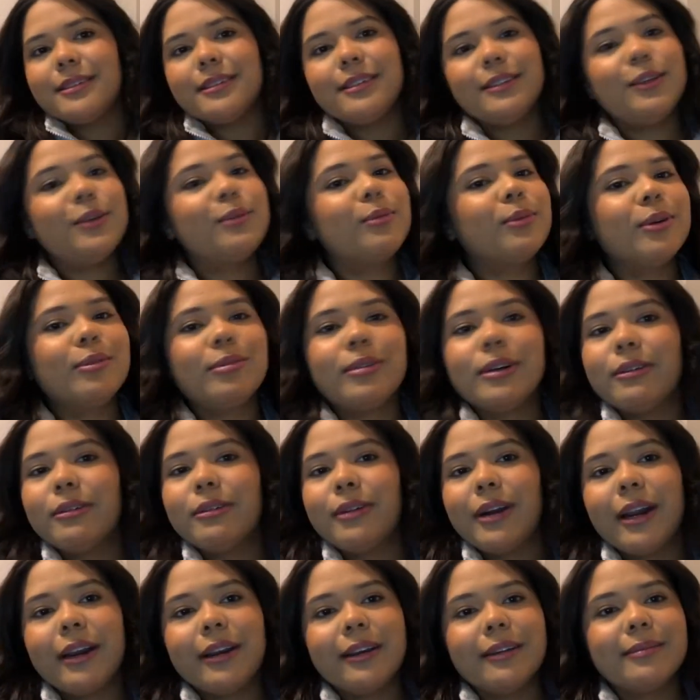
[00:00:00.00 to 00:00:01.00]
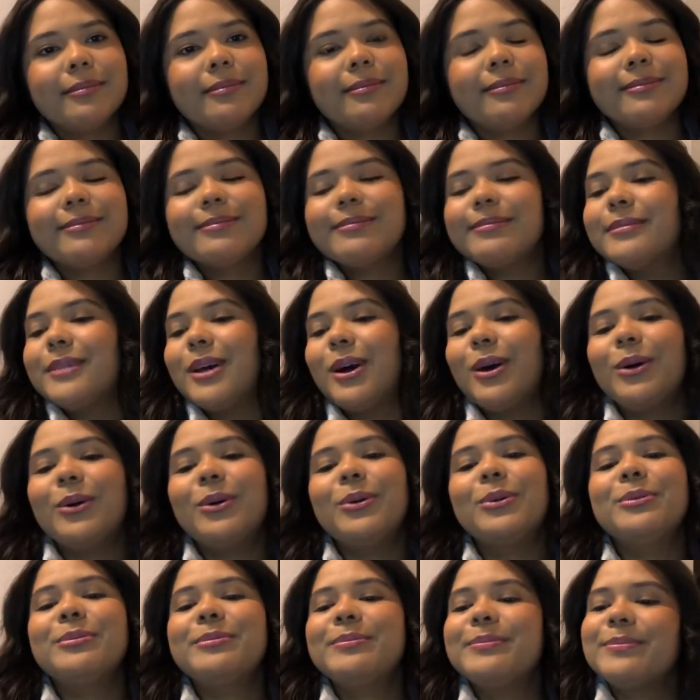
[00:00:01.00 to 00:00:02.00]
you won't regret it
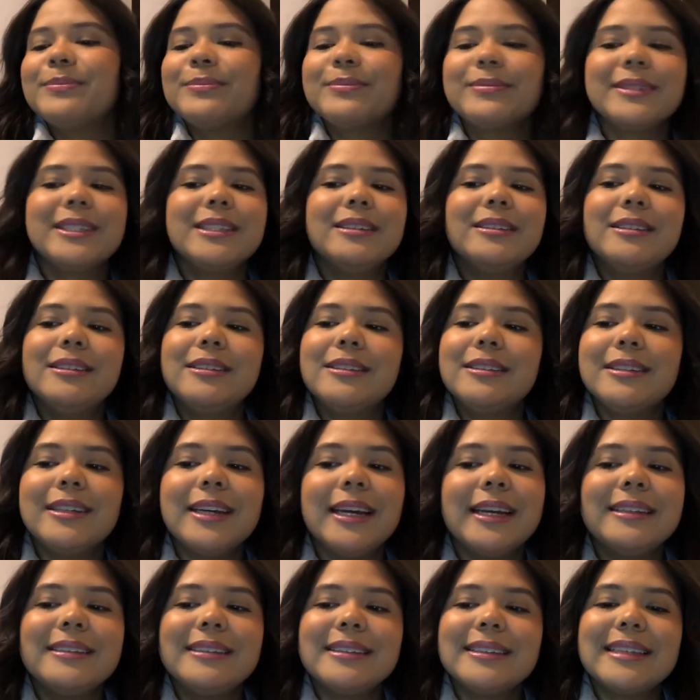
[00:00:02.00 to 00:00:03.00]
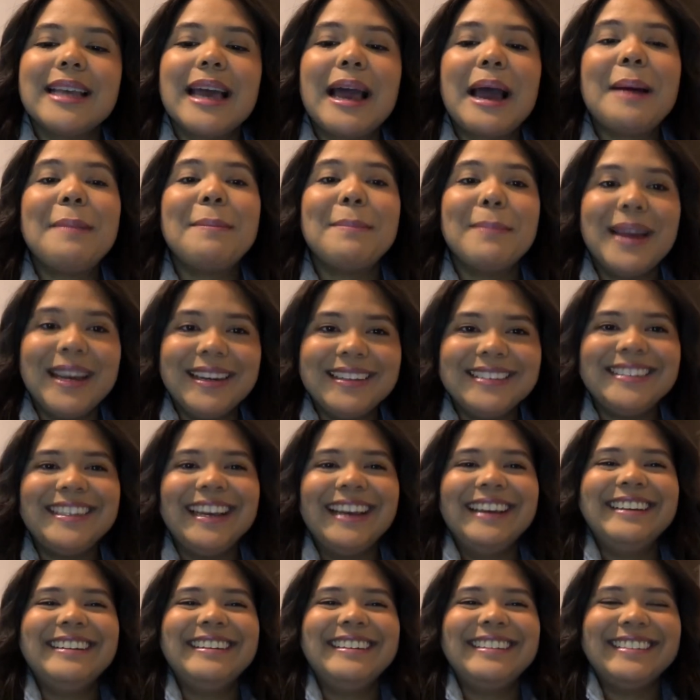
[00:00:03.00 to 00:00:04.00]
no it's amazing